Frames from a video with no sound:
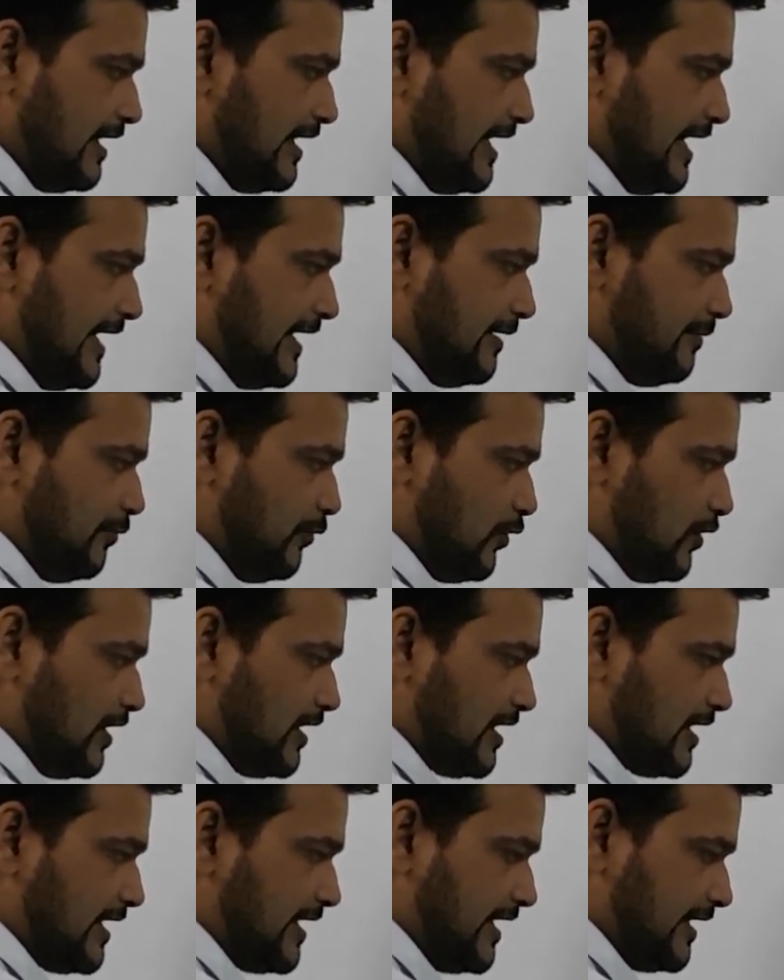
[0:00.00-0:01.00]
and
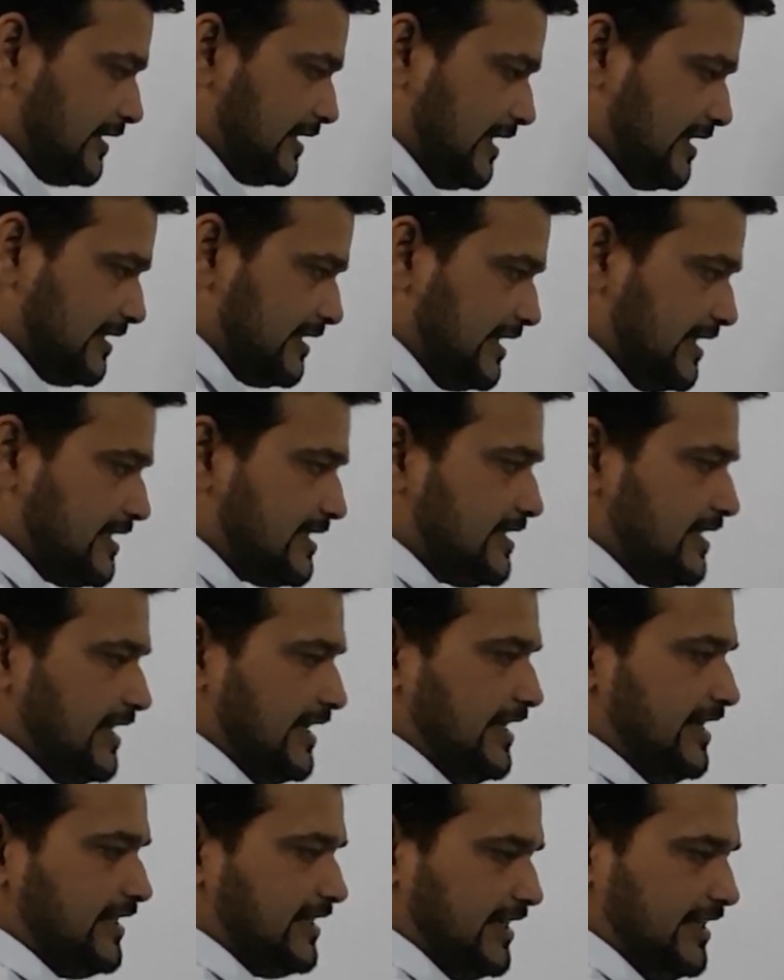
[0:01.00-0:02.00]
molar conductance is
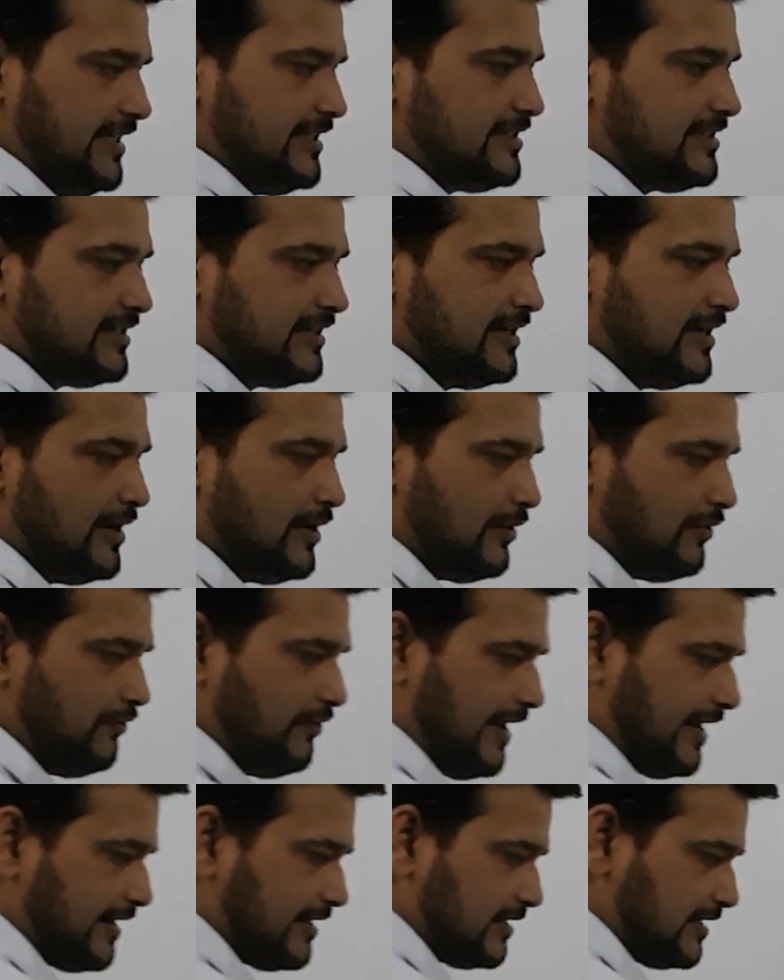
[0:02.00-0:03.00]
increased.
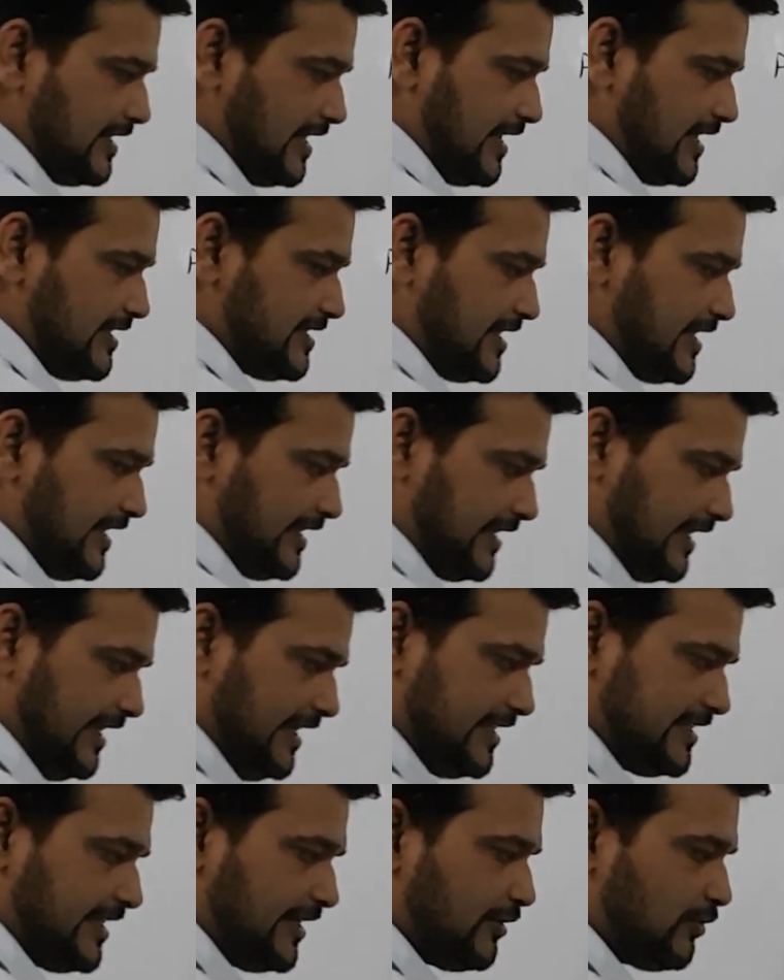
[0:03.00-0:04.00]
When there is a
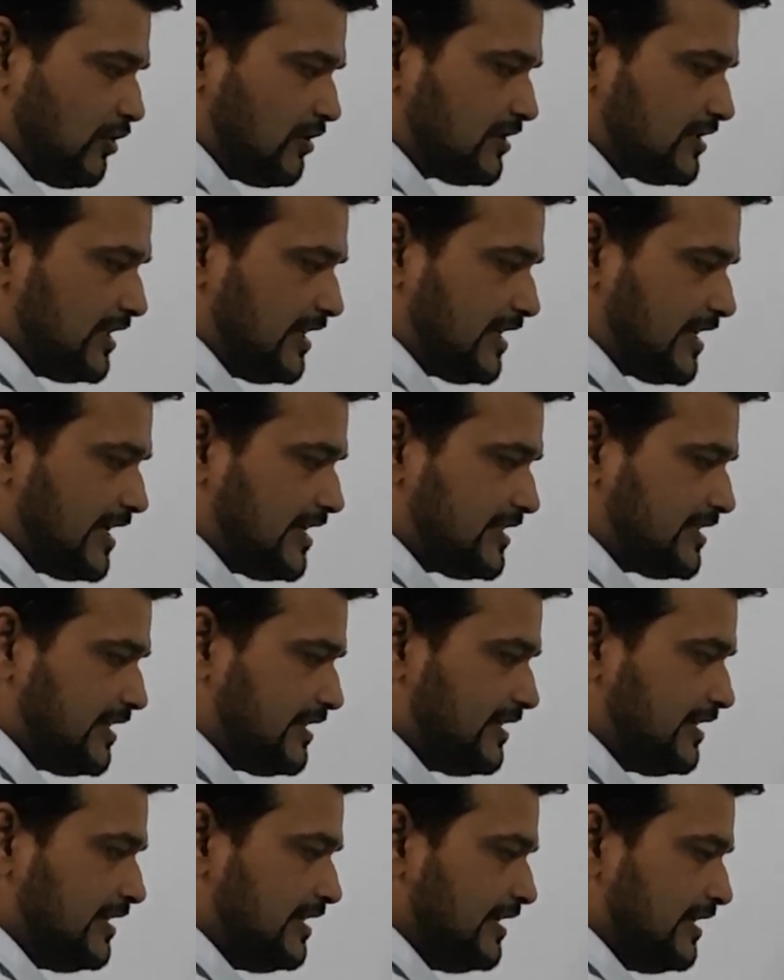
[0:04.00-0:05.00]
decrease in
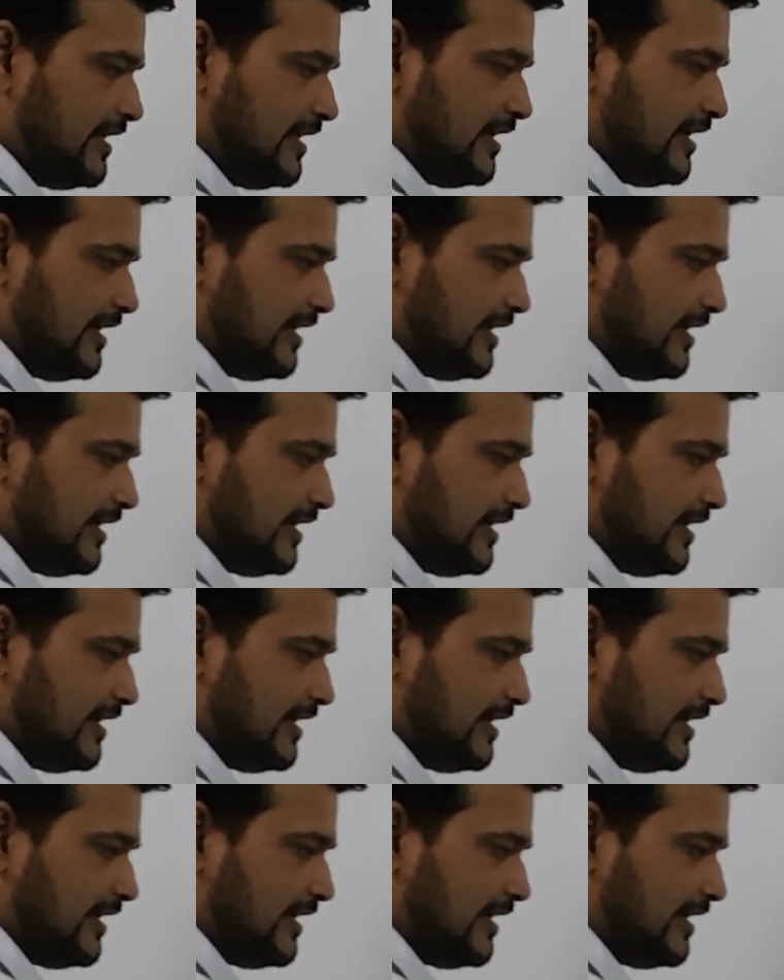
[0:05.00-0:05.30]
concentration